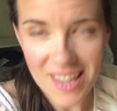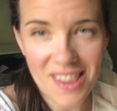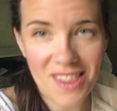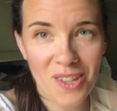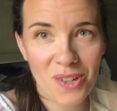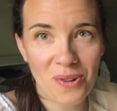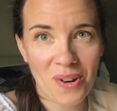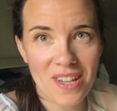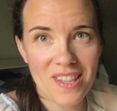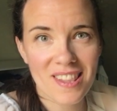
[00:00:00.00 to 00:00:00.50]
The
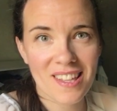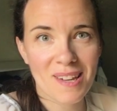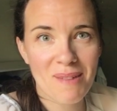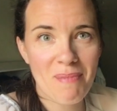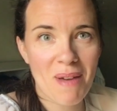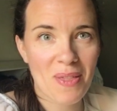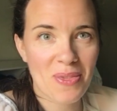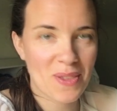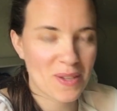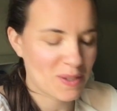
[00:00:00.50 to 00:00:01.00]
great thing
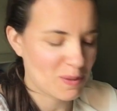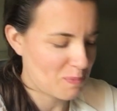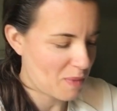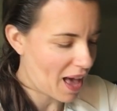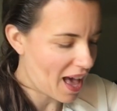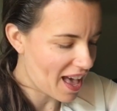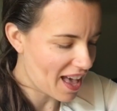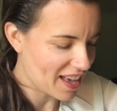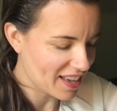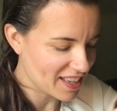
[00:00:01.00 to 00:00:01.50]
about this
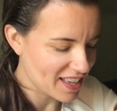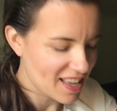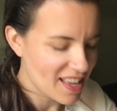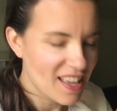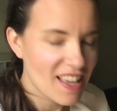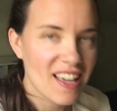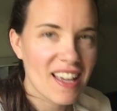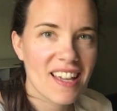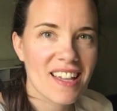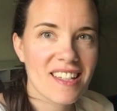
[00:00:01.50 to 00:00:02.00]
bag
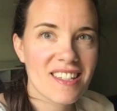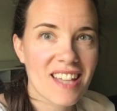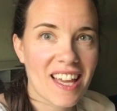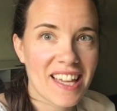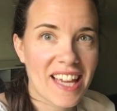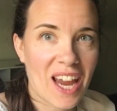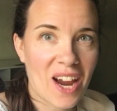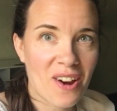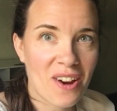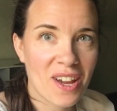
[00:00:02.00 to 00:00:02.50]
is I
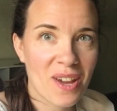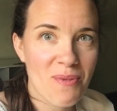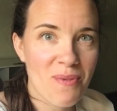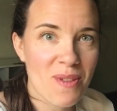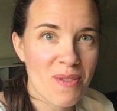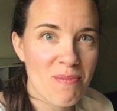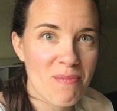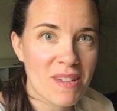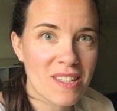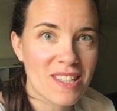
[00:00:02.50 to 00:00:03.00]
carry it
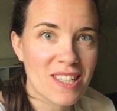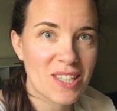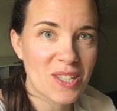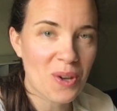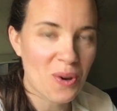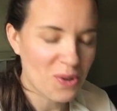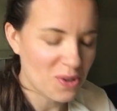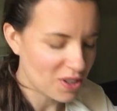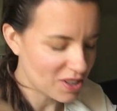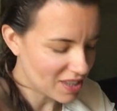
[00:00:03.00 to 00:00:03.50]
with me to
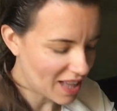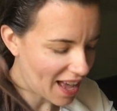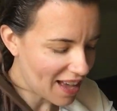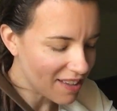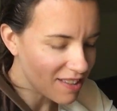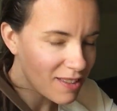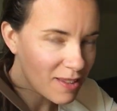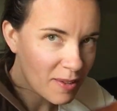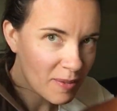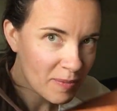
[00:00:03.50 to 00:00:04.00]
yoga
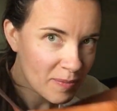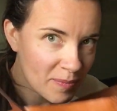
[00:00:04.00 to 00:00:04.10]
class.